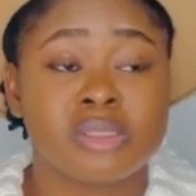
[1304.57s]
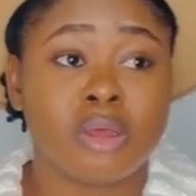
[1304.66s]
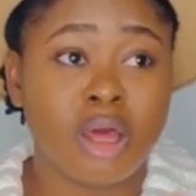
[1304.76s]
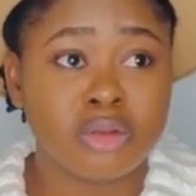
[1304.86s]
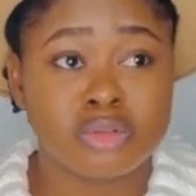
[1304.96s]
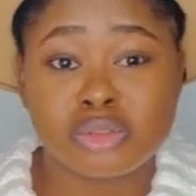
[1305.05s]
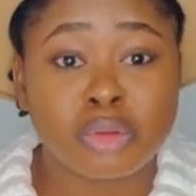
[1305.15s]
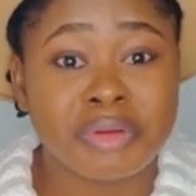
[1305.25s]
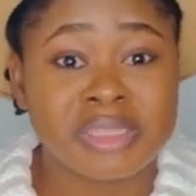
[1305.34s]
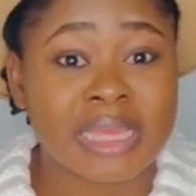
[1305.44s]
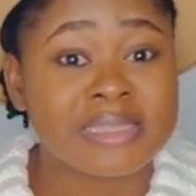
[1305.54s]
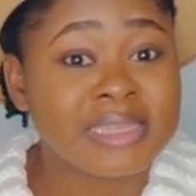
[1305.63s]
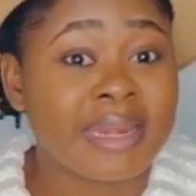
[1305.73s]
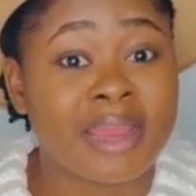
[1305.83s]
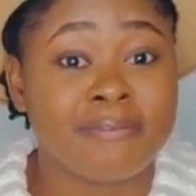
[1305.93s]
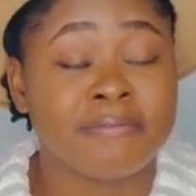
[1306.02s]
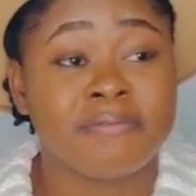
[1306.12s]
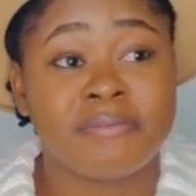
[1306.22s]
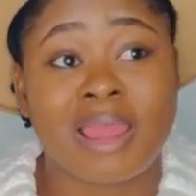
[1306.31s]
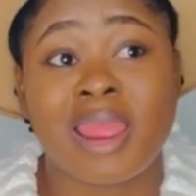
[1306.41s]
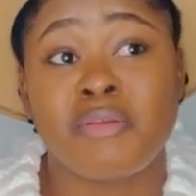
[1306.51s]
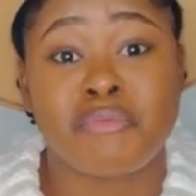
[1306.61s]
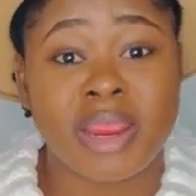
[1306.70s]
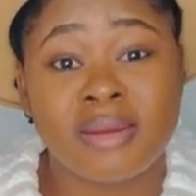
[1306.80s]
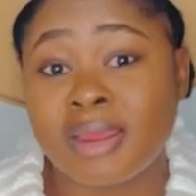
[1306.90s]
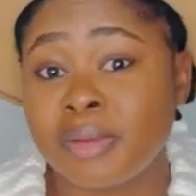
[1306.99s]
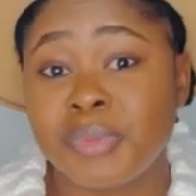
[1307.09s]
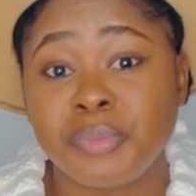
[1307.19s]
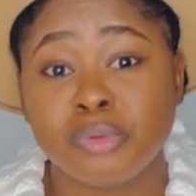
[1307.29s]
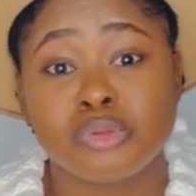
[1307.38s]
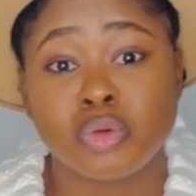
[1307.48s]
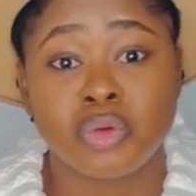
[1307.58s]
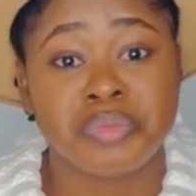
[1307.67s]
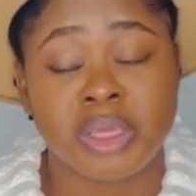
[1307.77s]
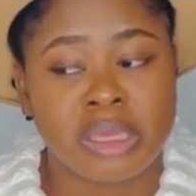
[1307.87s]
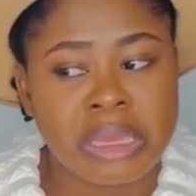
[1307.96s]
all those stories I said I read and people told me,